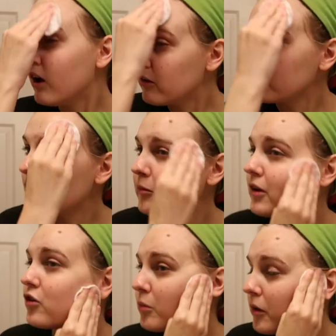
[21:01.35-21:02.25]
Like, I'm
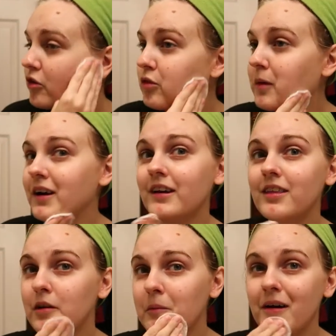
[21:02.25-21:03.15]
not sponsored by
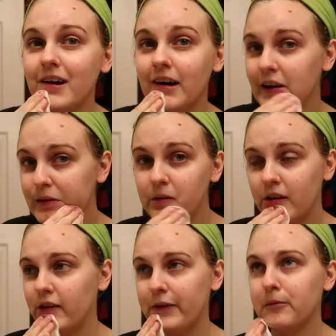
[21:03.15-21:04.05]
anything, but I have
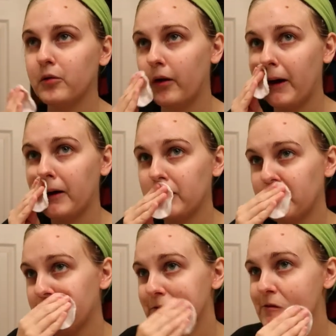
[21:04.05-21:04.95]
been using Proactiv